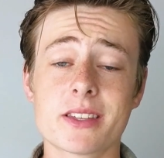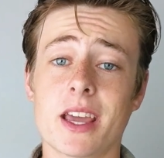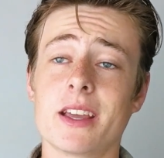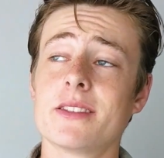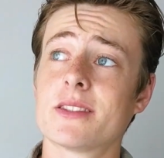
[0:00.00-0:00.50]
this
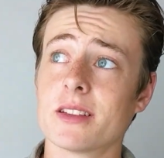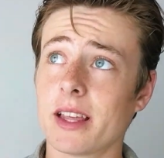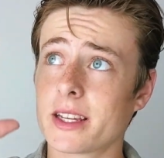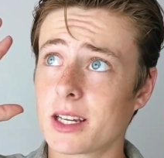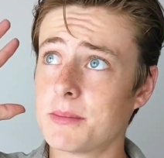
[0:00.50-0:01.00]
case, the
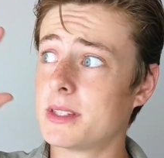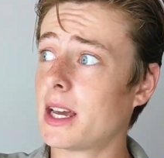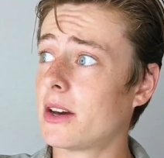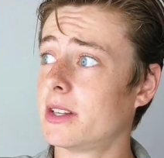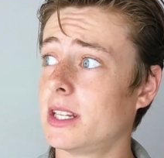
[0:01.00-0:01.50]
light comes
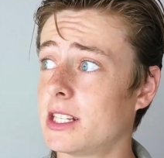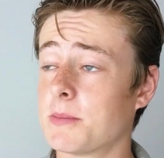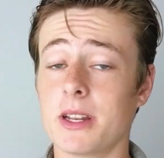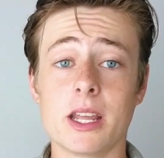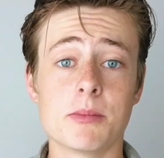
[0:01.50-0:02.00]
down, it
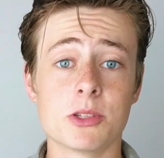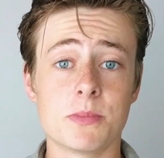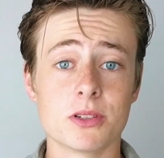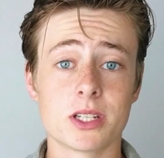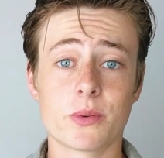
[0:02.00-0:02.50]
hits my neighbor's
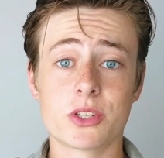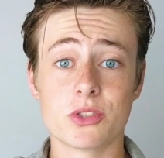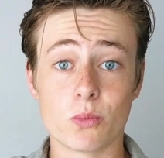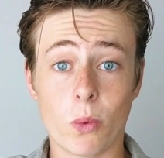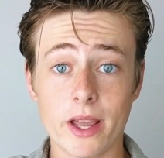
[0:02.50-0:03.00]
building,
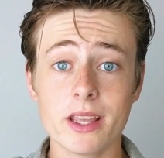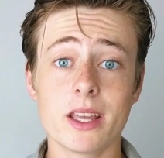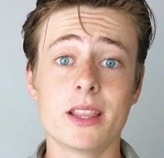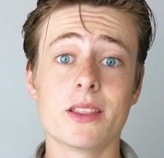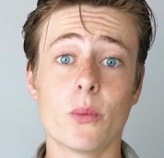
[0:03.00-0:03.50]
which is
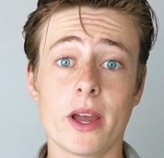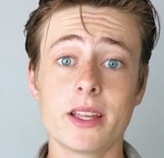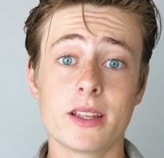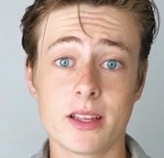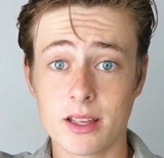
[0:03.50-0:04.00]
white, and the
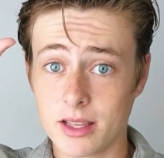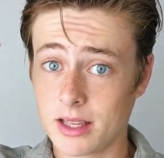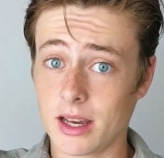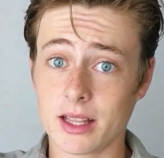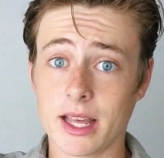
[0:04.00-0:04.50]
white
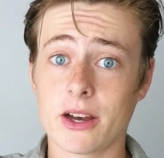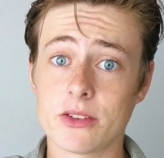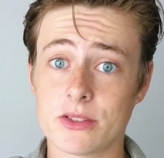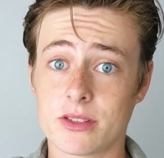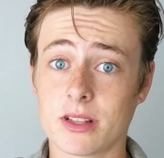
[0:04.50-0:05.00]

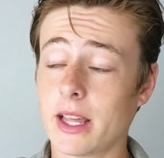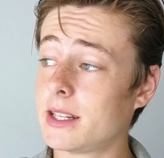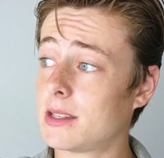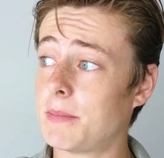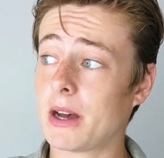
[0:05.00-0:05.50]
allows the
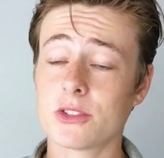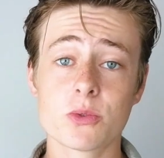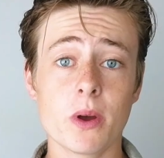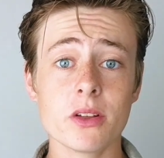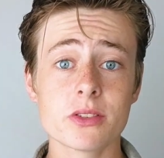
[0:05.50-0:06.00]
light to
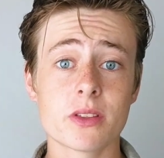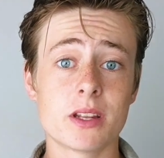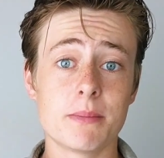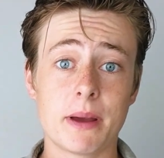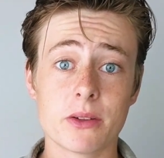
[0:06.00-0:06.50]
bounce well, so
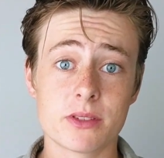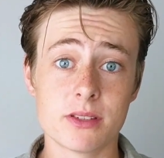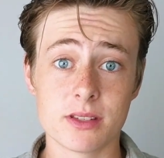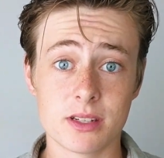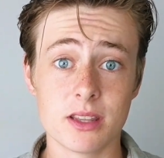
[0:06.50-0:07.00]
then it
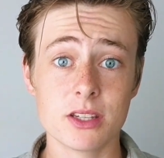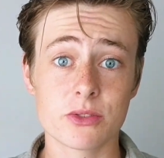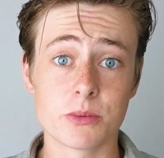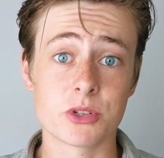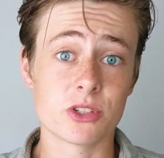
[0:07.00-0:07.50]
bounces into
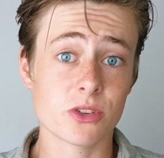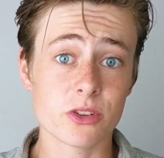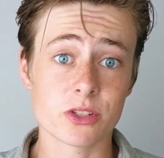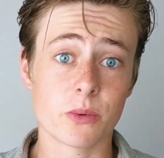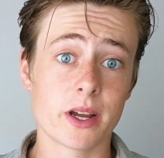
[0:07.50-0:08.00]
this room, which is
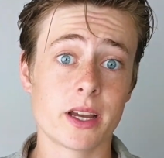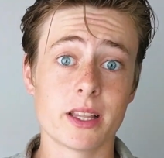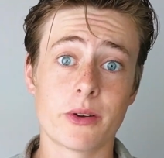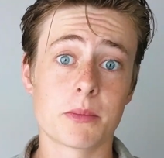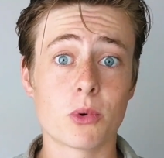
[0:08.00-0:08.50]
also white,
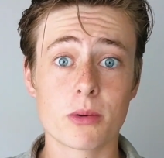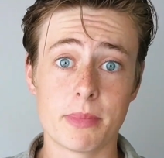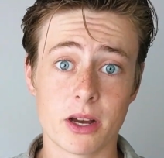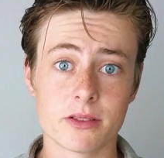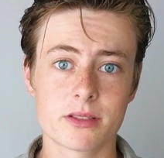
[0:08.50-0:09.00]
allowing more
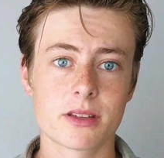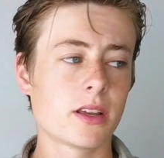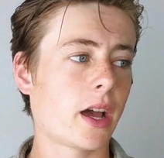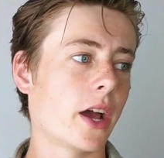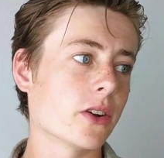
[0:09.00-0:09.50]

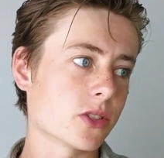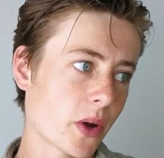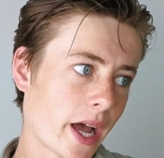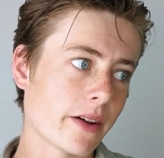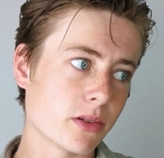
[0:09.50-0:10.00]
bounce. I
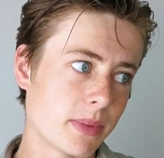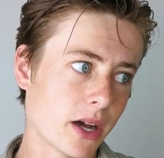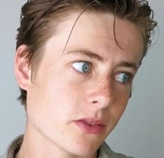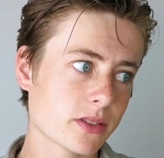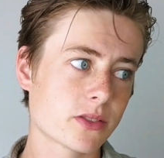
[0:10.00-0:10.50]
also have a
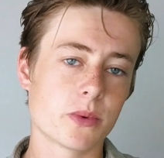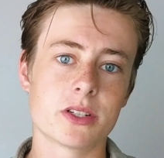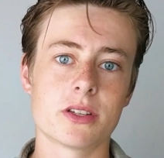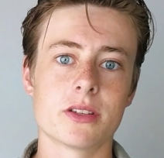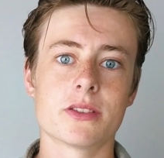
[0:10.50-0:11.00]
bounce,
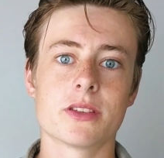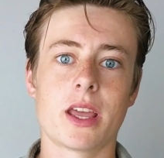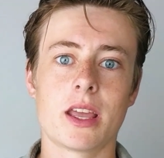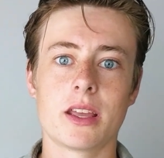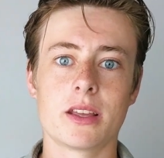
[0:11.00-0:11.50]
which is
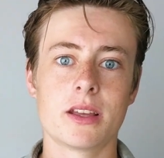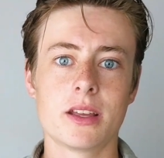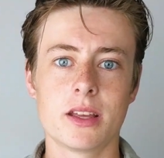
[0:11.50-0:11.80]
a